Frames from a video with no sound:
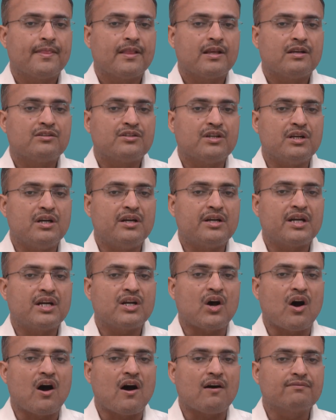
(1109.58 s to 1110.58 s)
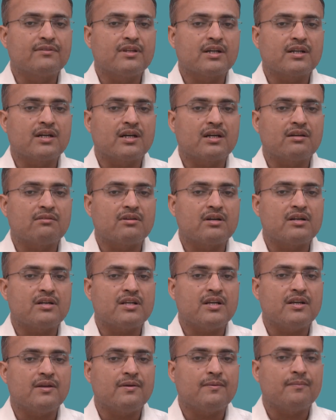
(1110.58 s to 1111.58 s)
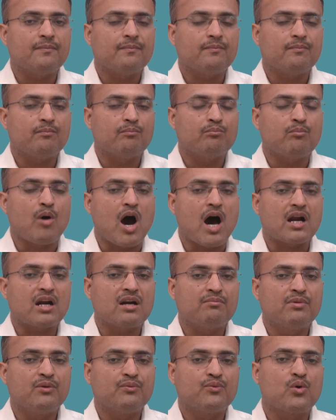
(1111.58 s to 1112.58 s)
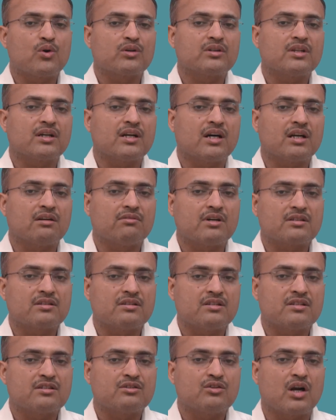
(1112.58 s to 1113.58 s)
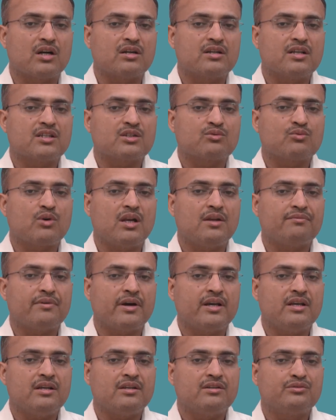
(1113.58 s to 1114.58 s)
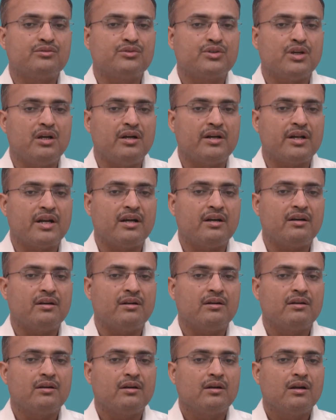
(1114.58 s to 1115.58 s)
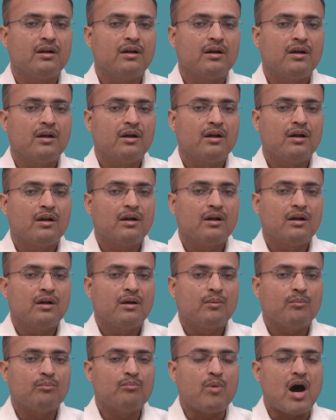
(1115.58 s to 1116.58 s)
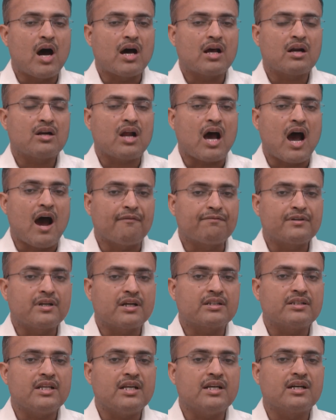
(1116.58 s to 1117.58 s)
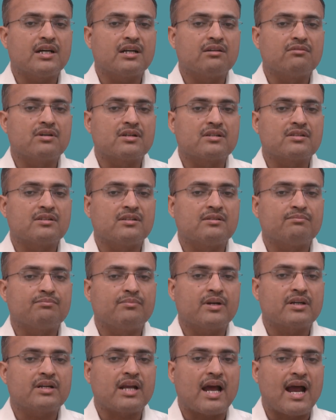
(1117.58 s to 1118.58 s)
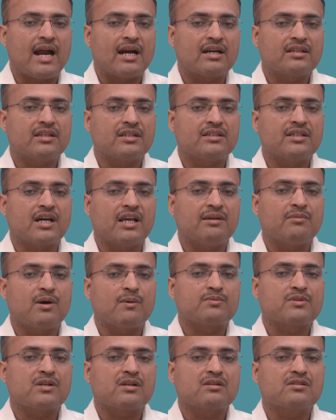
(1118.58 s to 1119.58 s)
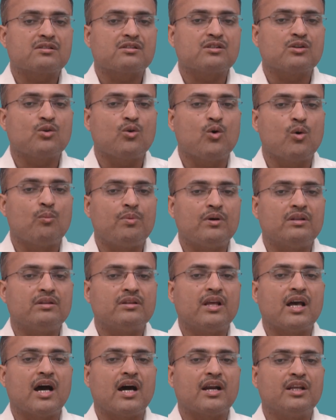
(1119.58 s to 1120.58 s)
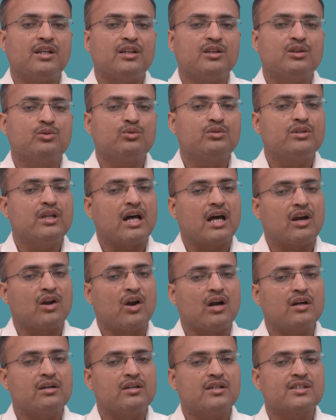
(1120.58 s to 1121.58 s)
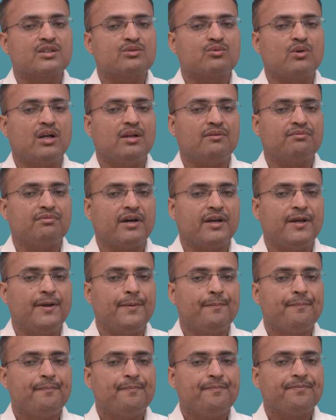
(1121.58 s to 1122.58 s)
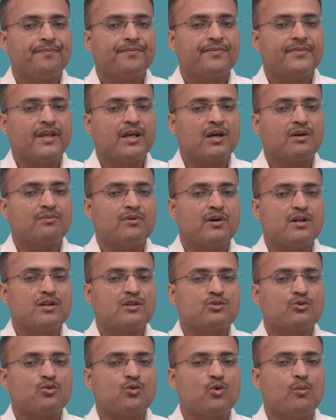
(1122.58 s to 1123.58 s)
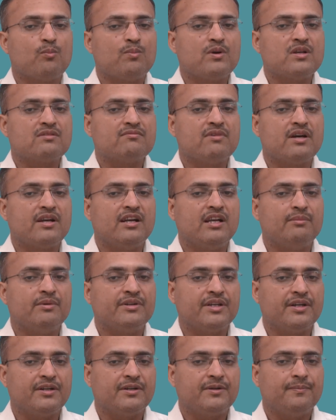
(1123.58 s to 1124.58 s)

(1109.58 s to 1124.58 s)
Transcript: Children of the convertee born before the conversion is not disqualified. Children born after the conversion but at the time of succession open, they are Hindu, they are not disqualified. Therefore, scope is very limited.